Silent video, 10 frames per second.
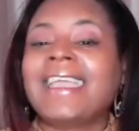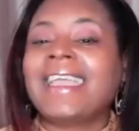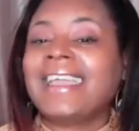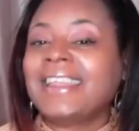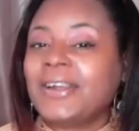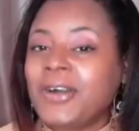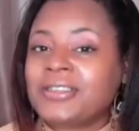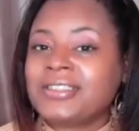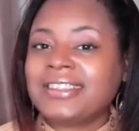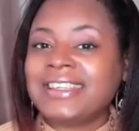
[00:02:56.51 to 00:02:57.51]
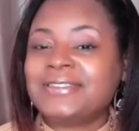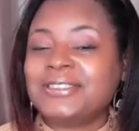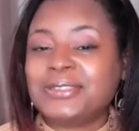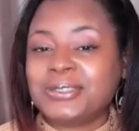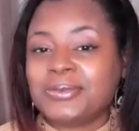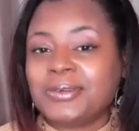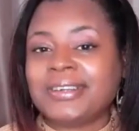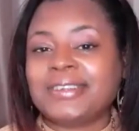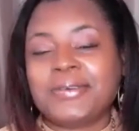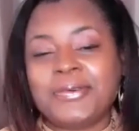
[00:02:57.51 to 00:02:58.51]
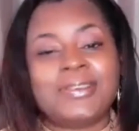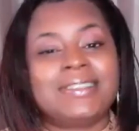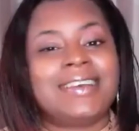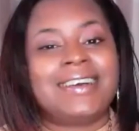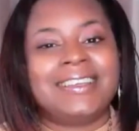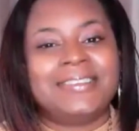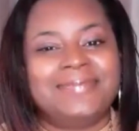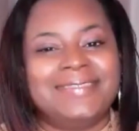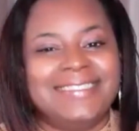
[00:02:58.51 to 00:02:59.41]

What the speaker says: And it also leaves you short on time.